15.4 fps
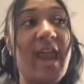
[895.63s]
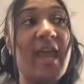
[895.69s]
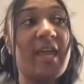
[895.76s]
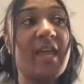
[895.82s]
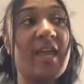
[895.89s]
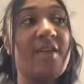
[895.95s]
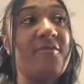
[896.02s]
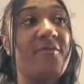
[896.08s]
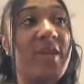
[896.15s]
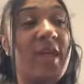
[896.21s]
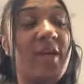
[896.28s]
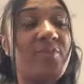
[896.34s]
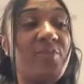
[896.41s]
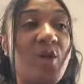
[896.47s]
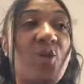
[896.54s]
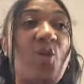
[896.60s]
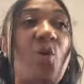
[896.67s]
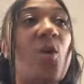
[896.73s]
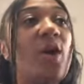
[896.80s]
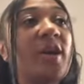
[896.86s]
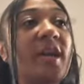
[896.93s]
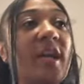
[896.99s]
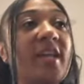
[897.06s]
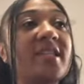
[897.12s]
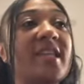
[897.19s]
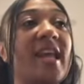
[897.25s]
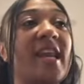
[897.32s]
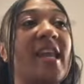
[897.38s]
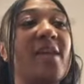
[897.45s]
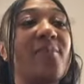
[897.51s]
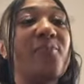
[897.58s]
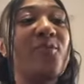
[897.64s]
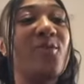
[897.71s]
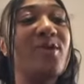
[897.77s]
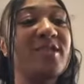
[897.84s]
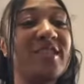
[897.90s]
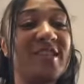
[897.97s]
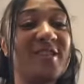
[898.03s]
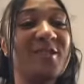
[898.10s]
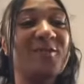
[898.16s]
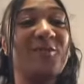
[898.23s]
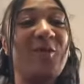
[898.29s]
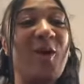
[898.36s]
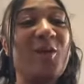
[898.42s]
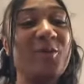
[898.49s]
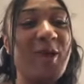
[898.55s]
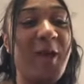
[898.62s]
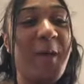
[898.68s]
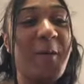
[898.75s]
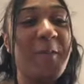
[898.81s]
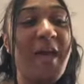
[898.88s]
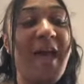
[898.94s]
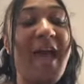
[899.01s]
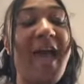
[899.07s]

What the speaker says: I give him the coordinates and he pulls his phone up